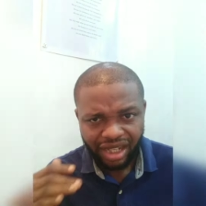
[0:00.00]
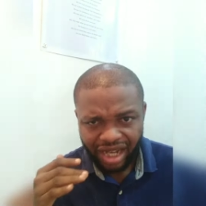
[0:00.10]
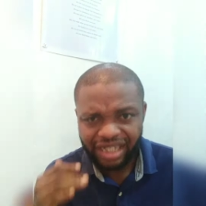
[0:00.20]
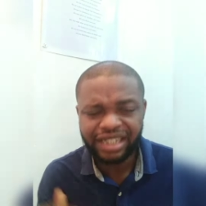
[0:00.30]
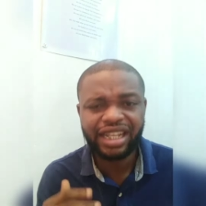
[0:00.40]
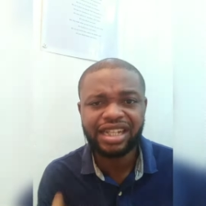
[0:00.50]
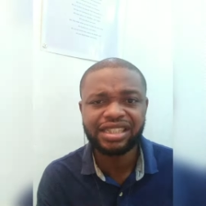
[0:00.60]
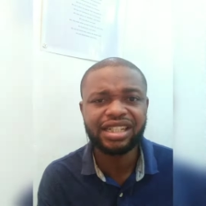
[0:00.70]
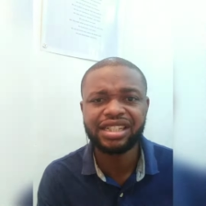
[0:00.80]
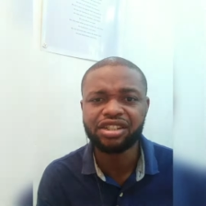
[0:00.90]
And in the
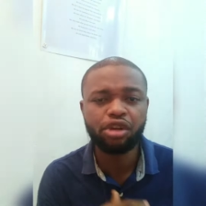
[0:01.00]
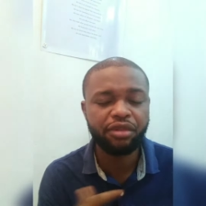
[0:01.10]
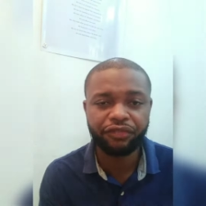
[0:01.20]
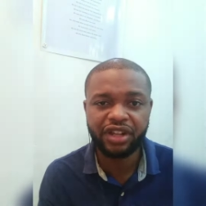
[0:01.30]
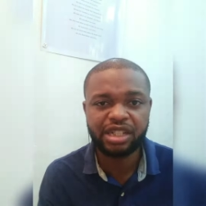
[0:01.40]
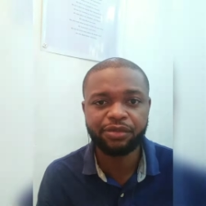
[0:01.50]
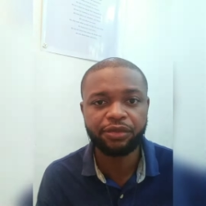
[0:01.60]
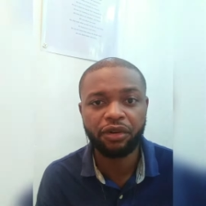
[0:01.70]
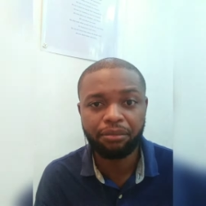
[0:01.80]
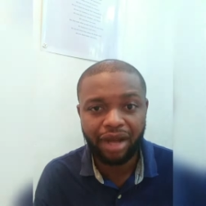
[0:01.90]
estate, it's going to be fenced
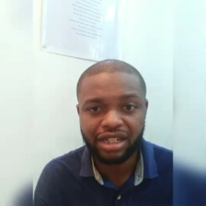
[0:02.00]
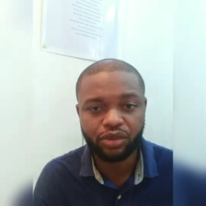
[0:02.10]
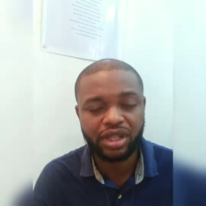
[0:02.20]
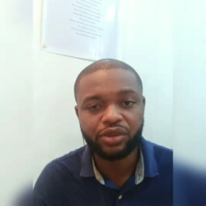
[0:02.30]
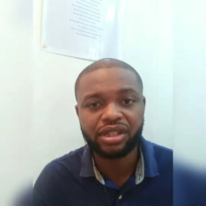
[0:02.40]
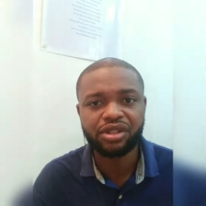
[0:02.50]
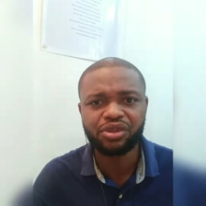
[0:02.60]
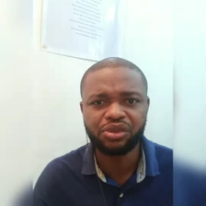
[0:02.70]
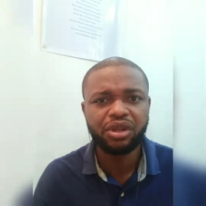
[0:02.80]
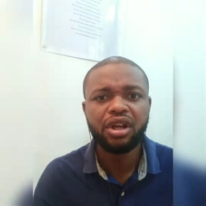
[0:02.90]
before March
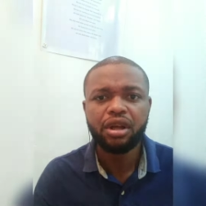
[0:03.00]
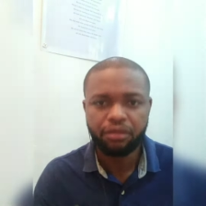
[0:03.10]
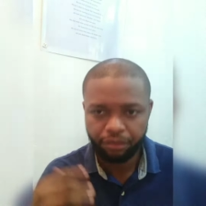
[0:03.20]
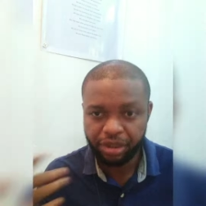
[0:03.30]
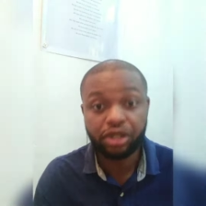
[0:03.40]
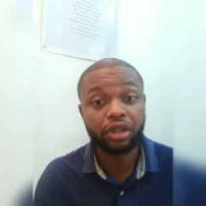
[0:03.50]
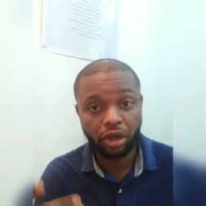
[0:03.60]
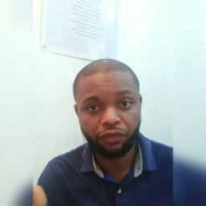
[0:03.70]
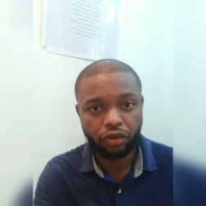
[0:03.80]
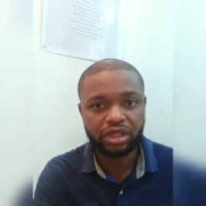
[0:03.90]
2022. Based on,
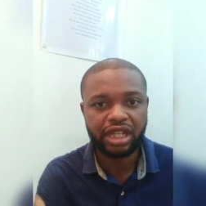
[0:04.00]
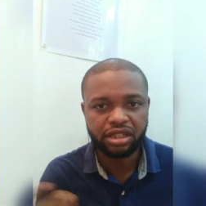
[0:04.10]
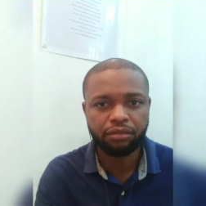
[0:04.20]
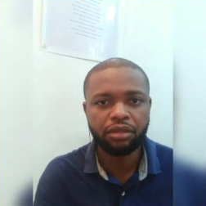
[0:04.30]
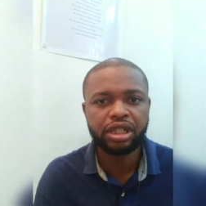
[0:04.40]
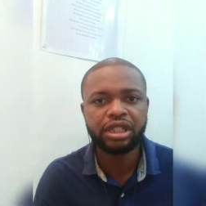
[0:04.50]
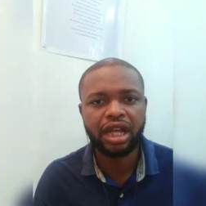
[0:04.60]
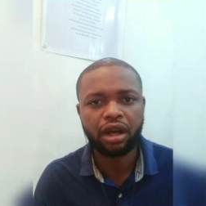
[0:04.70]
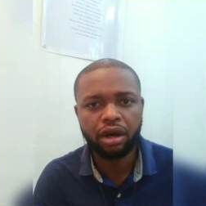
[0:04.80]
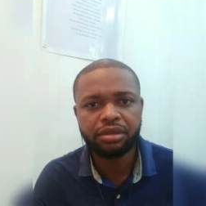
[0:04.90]
of course, there's some money
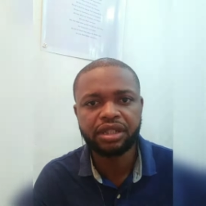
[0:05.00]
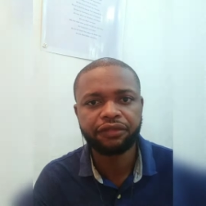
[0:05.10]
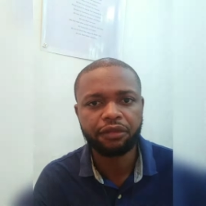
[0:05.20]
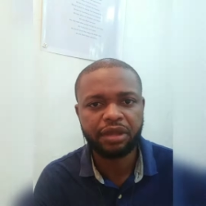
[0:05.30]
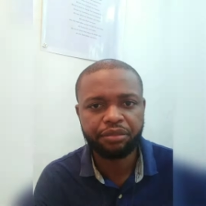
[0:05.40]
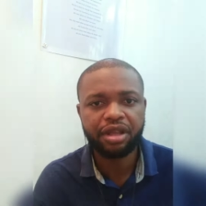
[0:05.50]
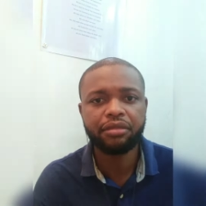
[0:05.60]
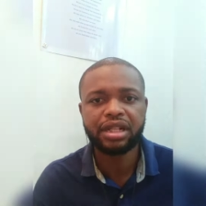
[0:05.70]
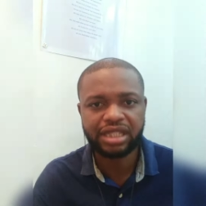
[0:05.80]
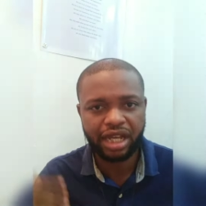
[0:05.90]
that comes in from the
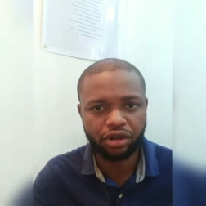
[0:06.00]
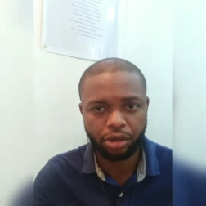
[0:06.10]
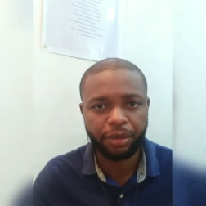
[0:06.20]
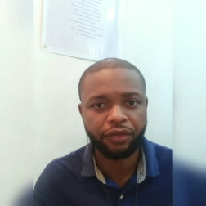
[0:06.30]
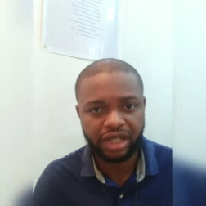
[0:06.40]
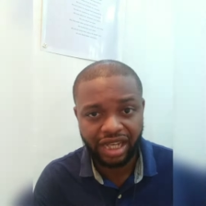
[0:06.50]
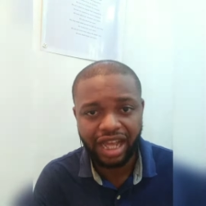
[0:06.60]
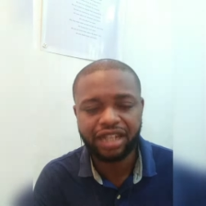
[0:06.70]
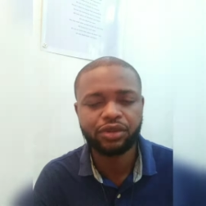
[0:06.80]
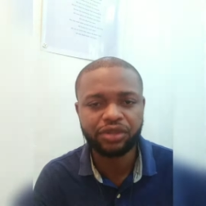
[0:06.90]
payment that going to be for the
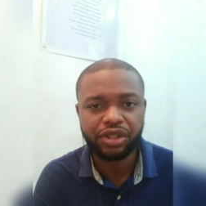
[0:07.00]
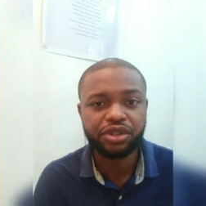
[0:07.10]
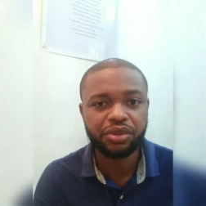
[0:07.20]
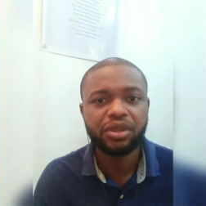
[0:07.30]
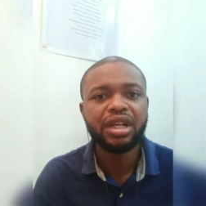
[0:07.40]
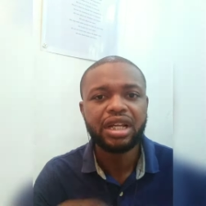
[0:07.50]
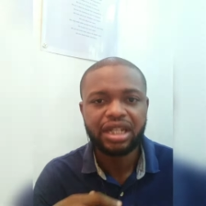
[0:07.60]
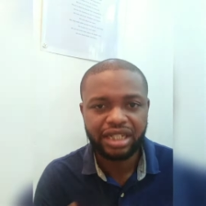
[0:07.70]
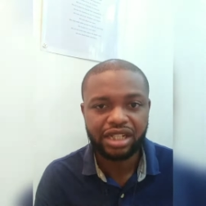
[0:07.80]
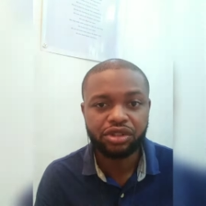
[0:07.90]
land
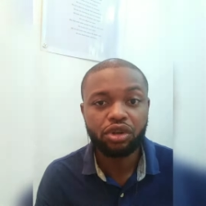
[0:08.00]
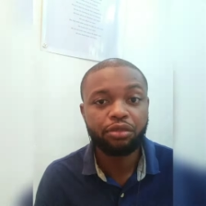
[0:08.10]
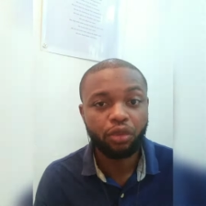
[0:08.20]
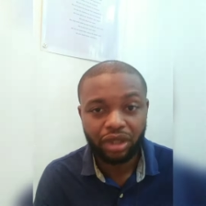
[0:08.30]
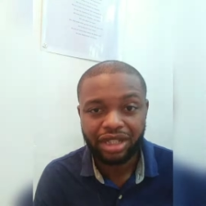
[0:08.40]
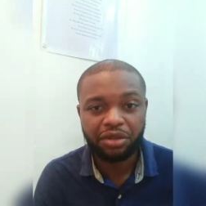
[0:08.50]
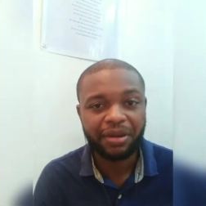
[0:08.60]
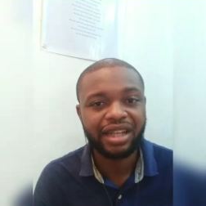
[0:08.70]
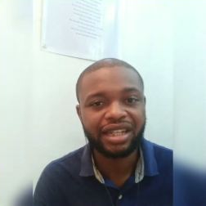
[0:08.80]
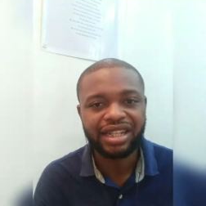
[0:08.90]
2022. There's going to be water
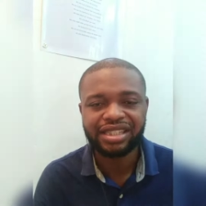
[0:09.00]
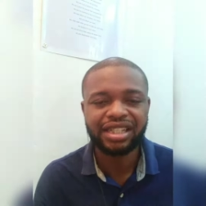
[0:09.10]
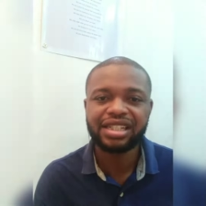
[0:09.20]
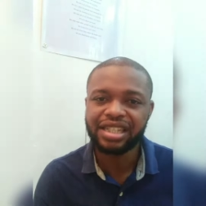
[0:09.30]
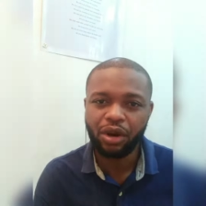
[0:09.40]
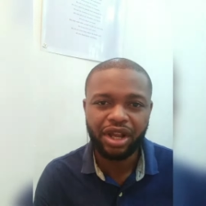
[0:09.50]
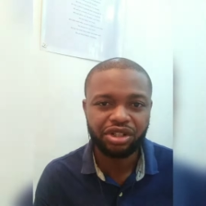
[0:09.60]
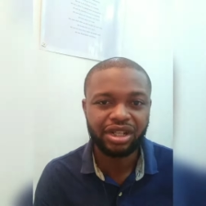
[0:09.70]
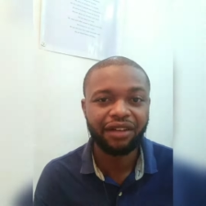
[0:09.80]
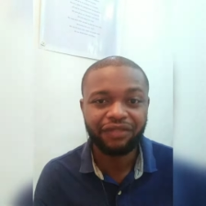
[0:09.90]
supply in the estates that will
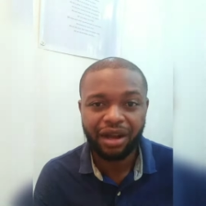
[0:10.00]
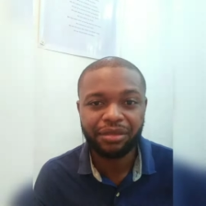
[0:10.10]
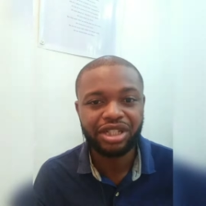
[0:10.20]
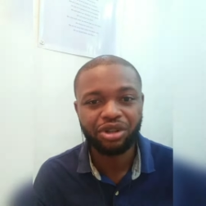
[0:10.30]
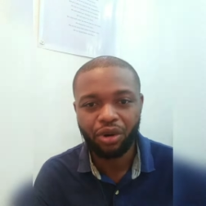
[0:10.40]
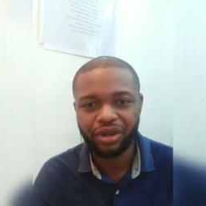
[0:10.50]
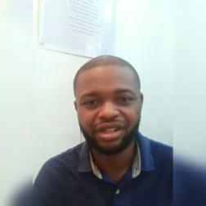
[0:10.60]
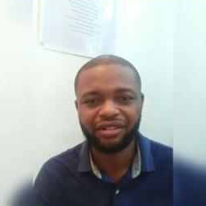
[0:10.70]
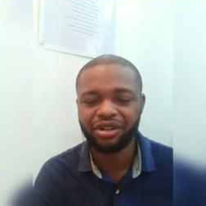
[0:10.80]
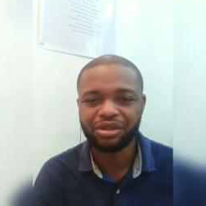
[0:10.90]
ensure that families all
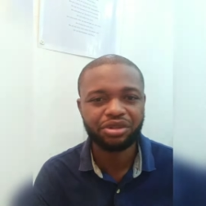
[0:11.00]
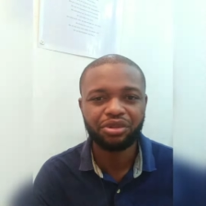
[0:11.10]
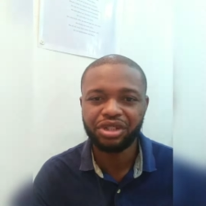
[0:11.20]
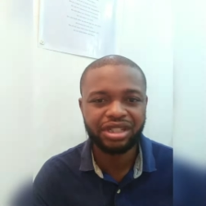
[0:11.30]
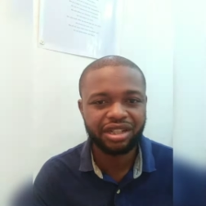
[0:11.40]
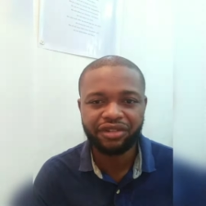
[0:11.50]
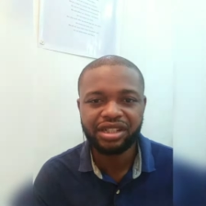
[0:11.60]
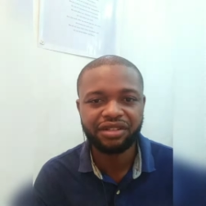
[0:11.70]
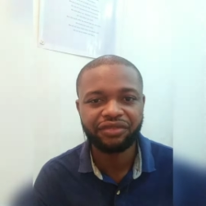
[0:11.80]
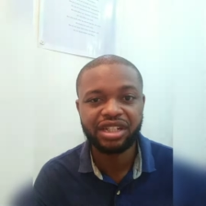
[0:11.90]
year round. So it's a great
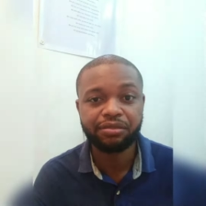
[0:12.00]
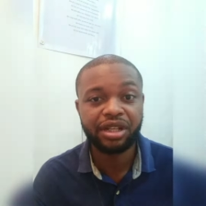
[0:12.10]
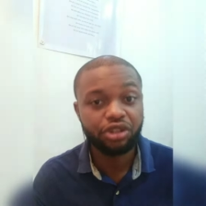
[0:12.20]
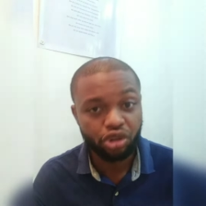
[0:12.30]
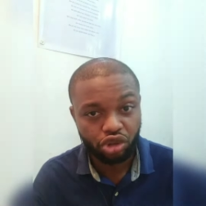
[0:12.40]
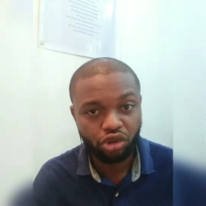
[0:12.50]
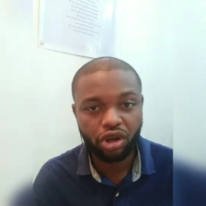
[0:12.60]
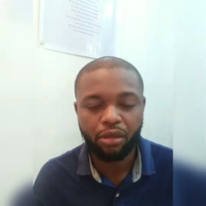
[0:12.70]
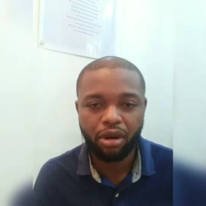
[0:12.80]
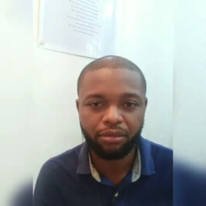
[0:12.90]
investment. You should
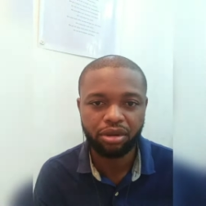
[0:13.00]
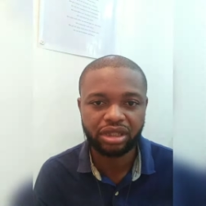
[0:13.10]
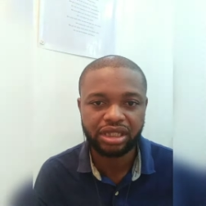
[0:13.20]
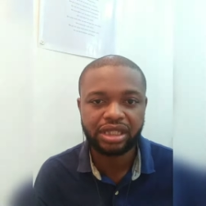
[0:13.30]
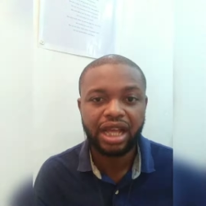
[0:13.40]
come on board it.